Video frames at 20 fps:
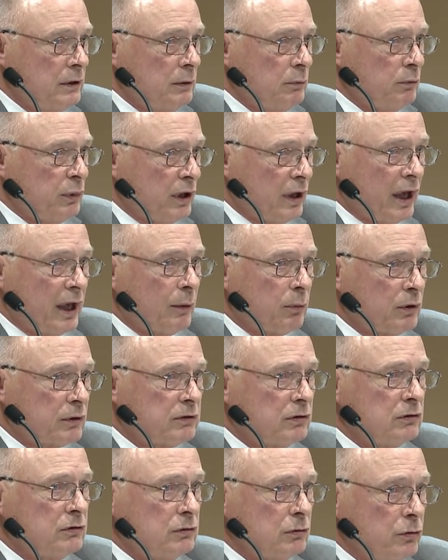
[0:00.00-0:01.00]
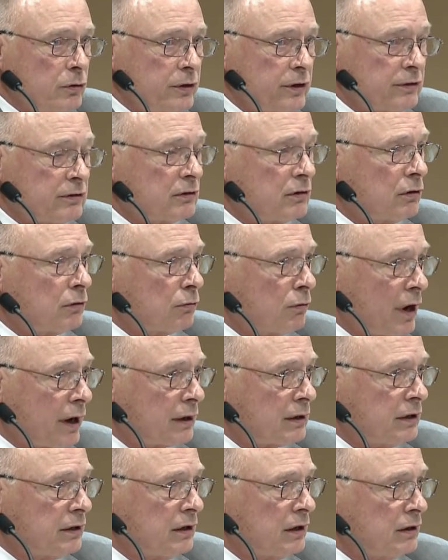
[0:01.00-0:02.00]
be able to do this
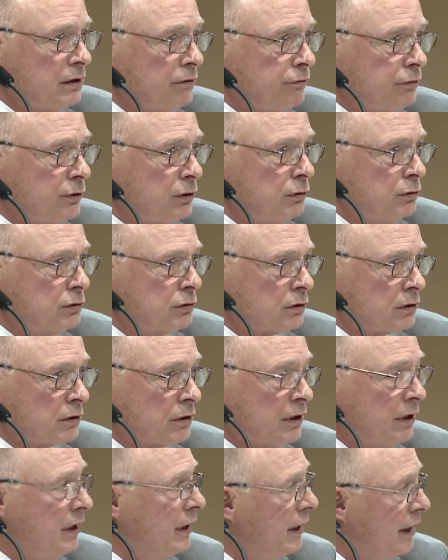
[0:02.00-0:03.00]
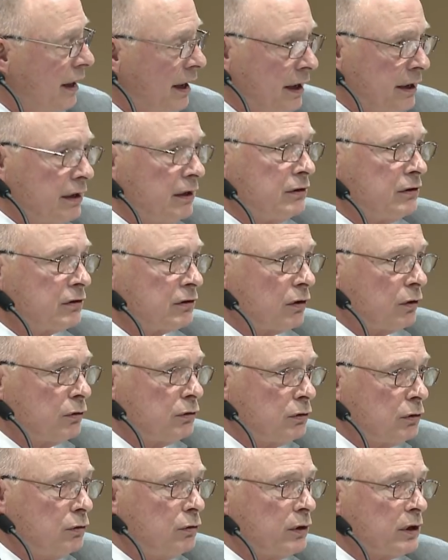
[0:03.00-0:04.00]
correctly in the future, and in so
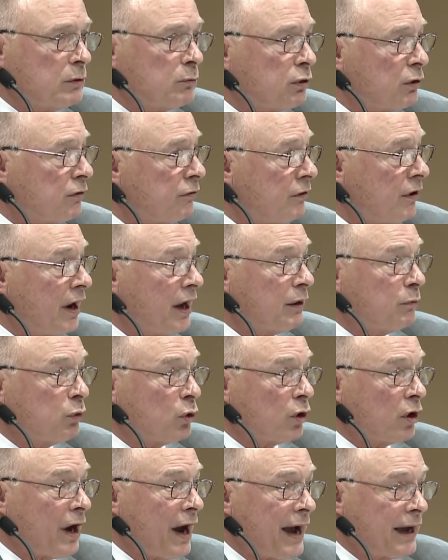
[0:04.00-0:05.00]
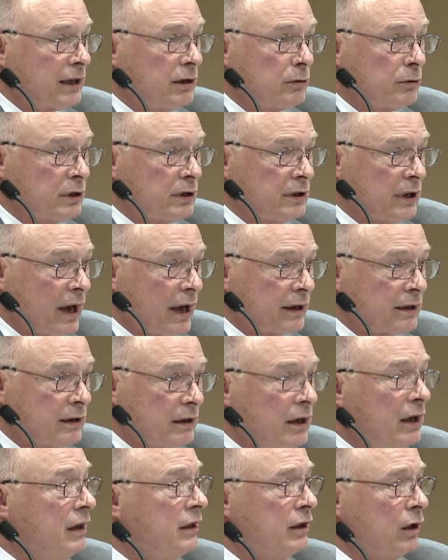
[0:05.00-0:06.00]
doing, provide more accurate data
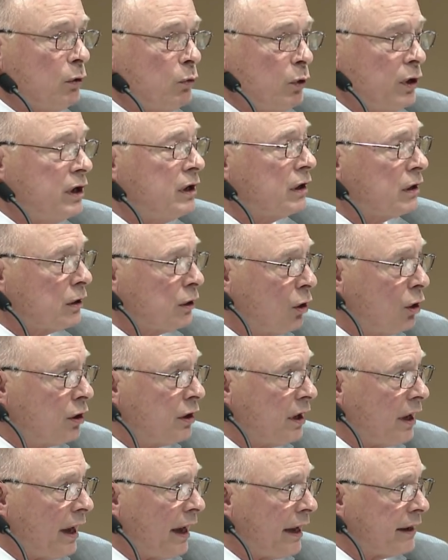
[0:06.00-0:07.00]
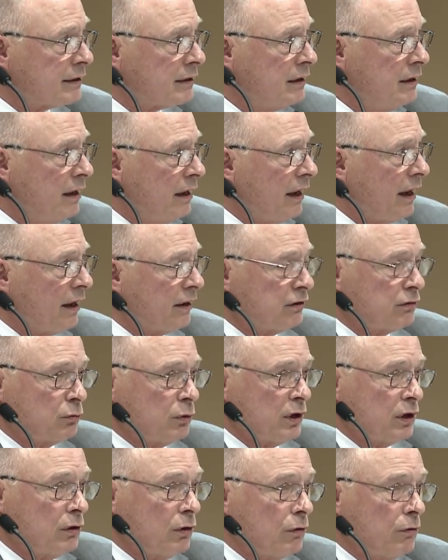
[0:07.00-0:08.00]
that we can look at as
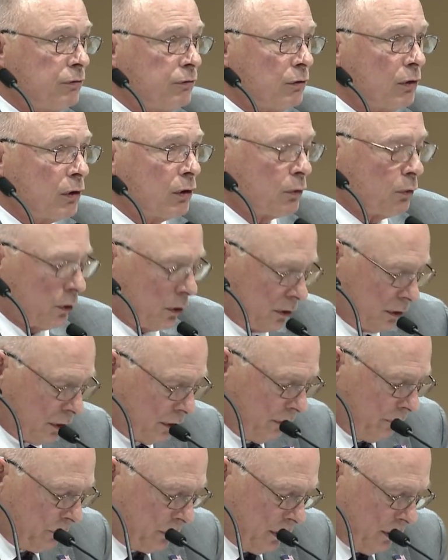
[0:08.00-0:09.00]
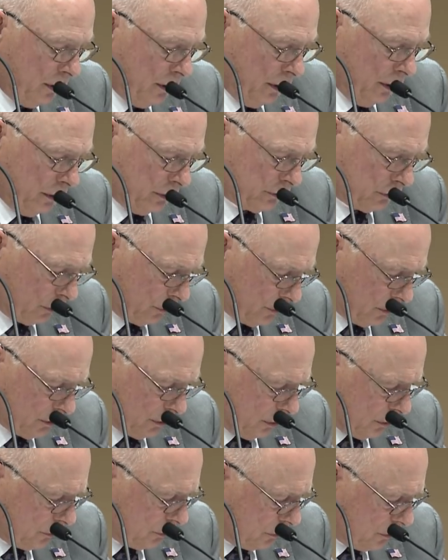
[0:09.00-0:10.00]
we go forward. So
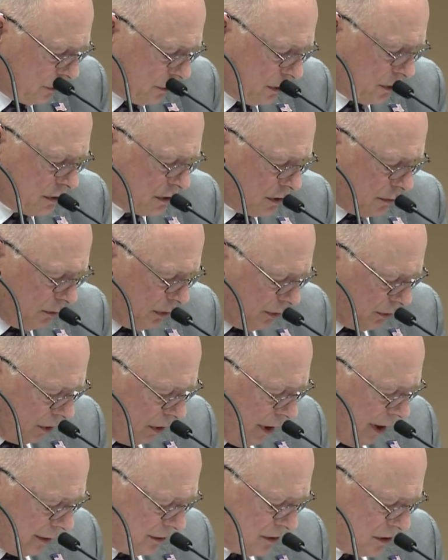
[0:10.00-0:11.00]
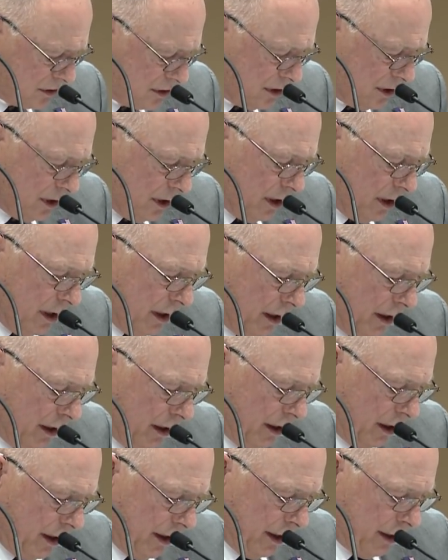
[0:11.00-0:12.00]
those are just some thoughts.
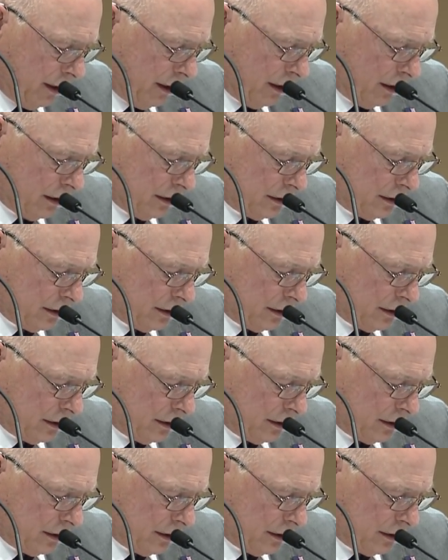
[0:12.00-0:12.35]
I've